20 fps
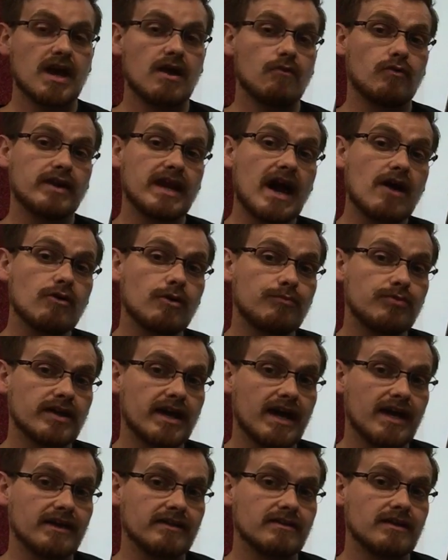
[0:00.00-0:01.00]
And now we're
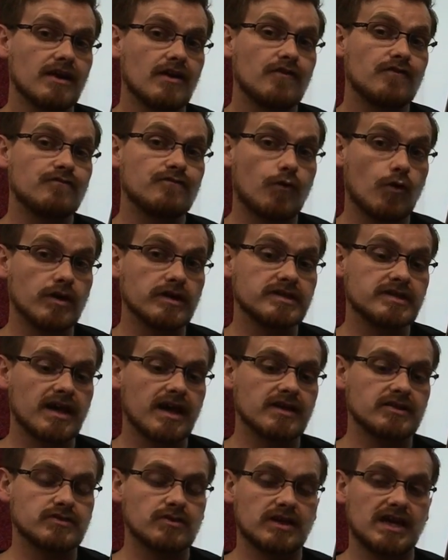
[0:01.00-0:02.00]
playing
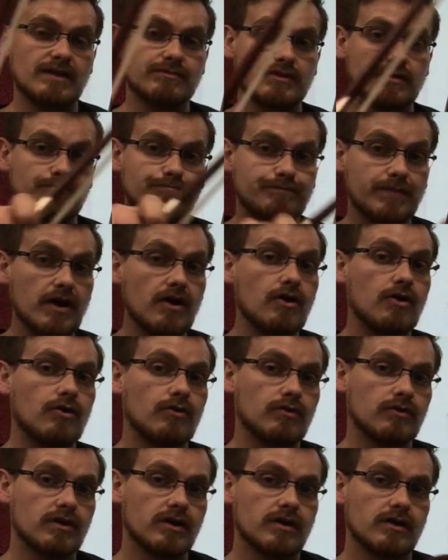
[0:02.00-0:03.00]
forte, so keep the
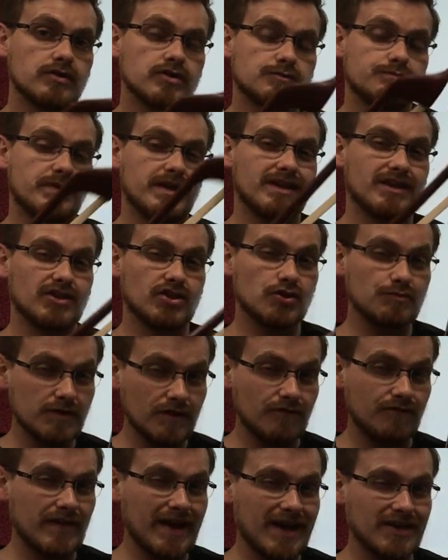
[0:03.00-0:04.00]
bow speed a little
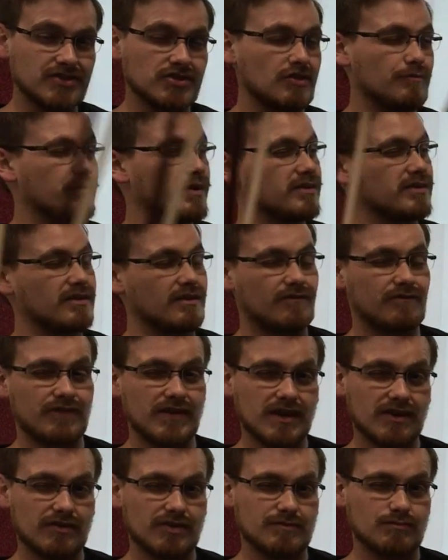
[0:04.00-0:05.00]
bit faster, but the
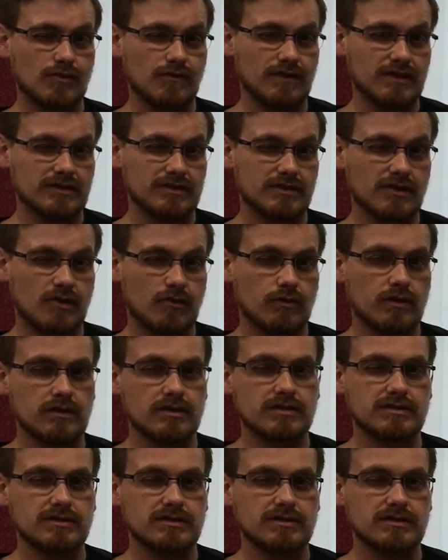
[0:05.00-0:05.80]
fingers moving slower.